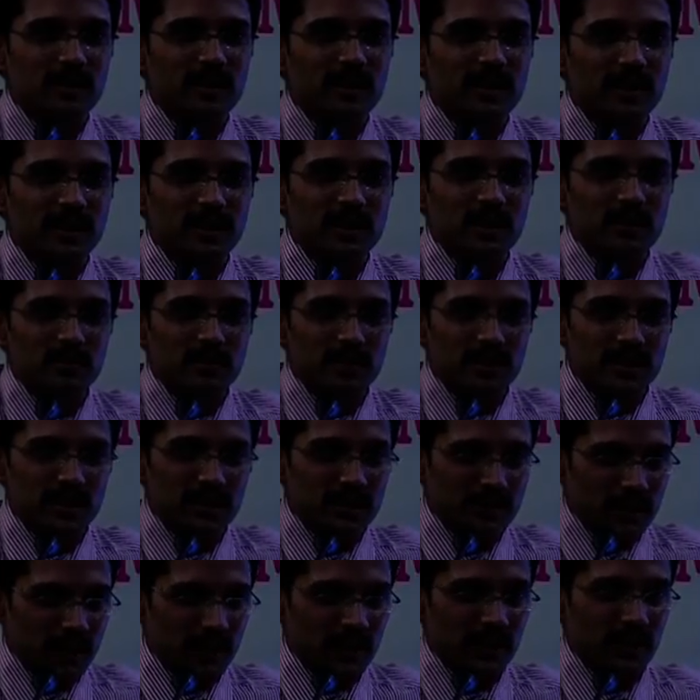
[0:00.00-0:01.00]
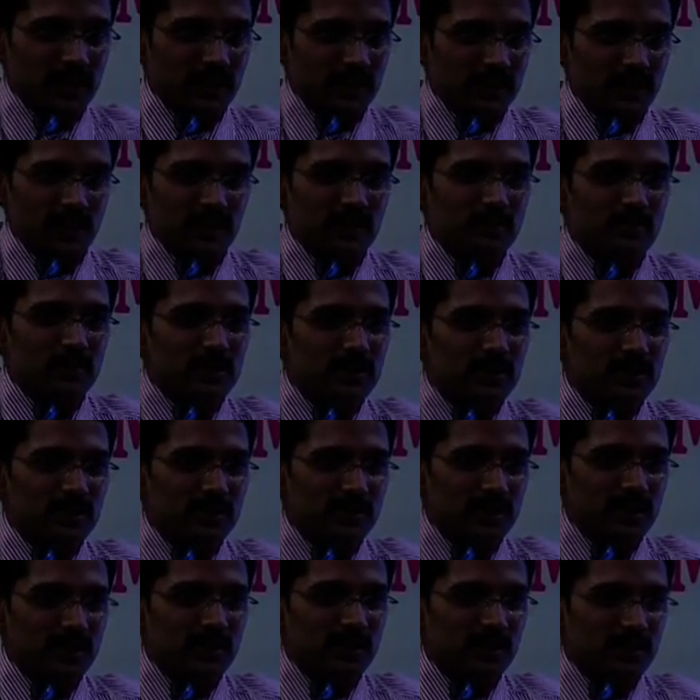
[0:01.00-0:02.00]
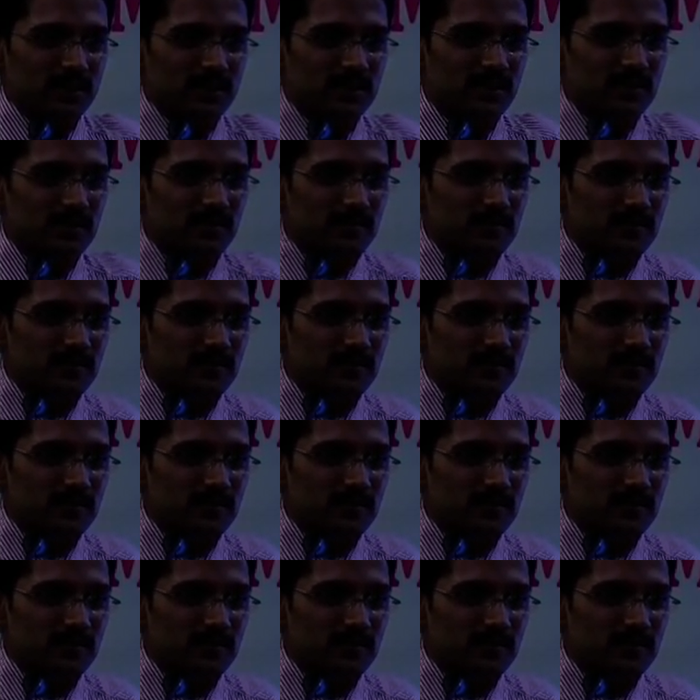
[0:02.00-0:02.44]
created by a lawyer, not by the scientist.